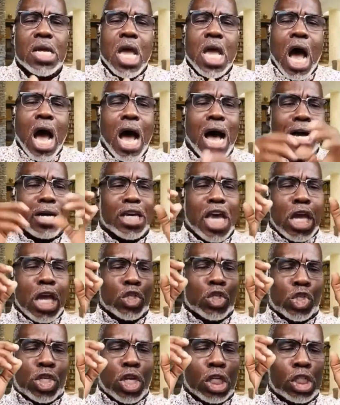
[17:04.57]
against
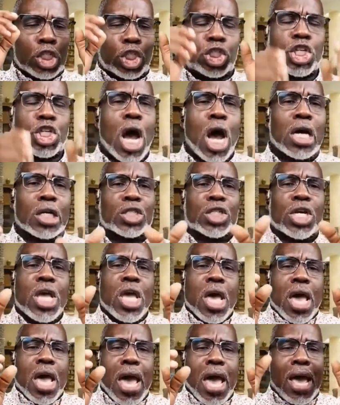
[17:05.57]
the church
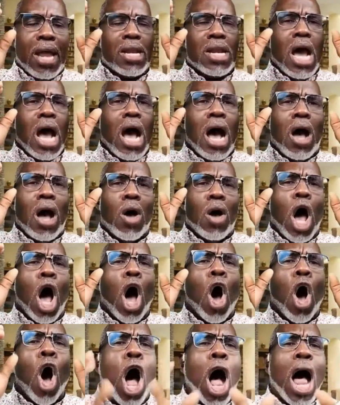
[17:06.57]
in an
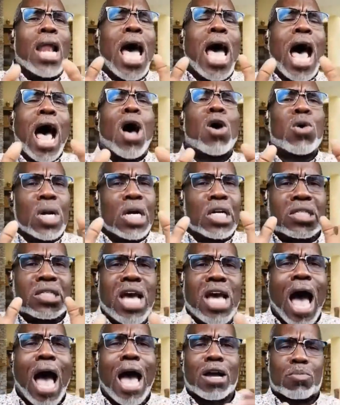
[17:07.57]
all-out
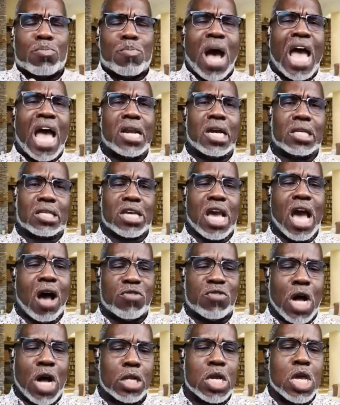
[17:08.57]
attack by the devil
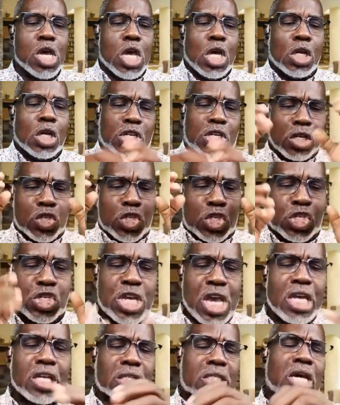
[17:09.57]
to seek
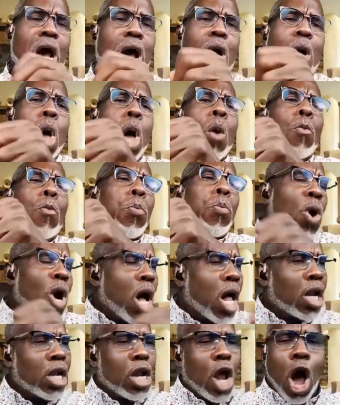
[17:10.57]
to pull
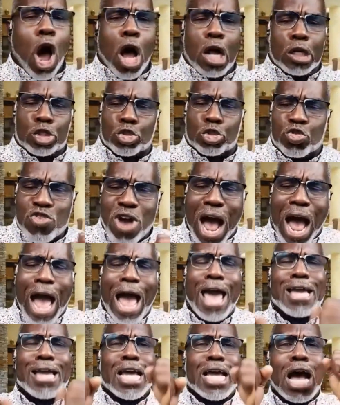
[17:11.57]
or drag
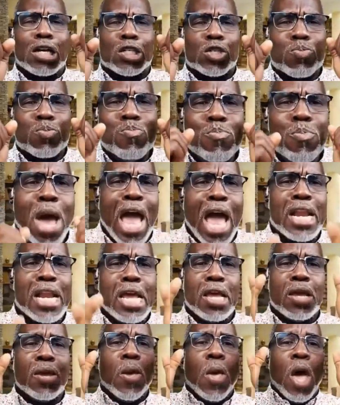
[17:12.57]
as many
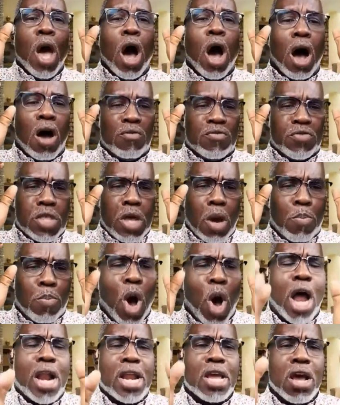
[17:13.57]
of the
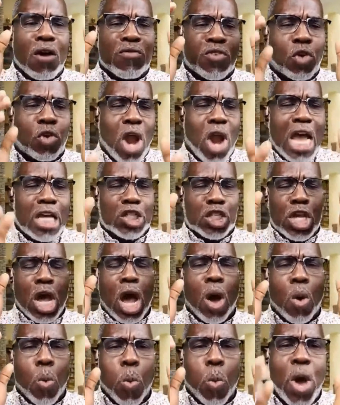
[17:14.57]
body of Christ
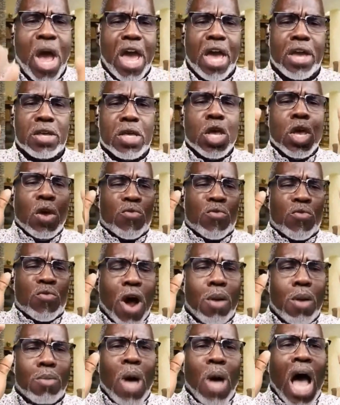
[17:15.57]
away
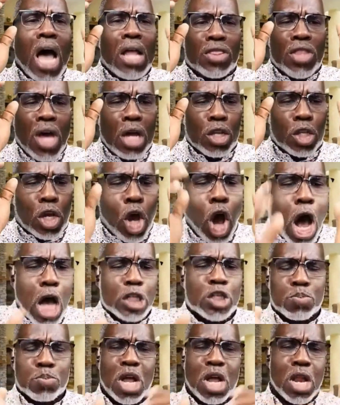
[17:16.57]
from the
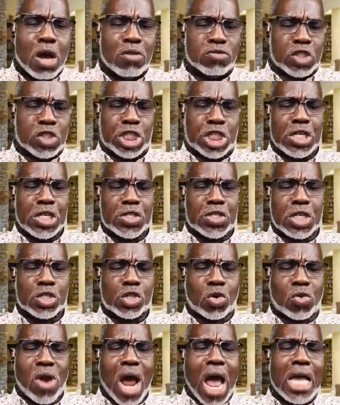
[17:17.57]
gospel of Jesus
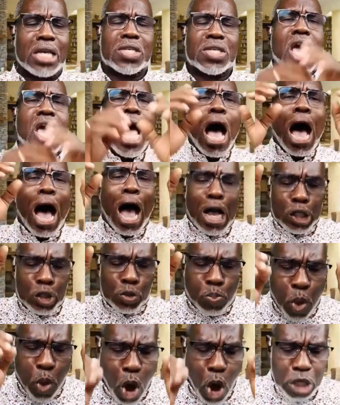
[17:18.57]
Christ as
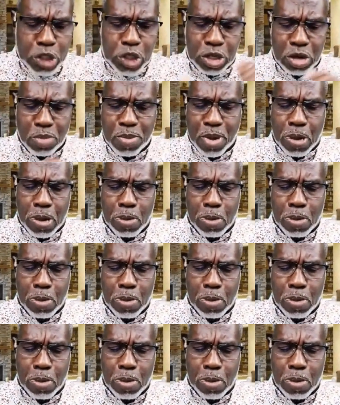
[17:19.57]
possible.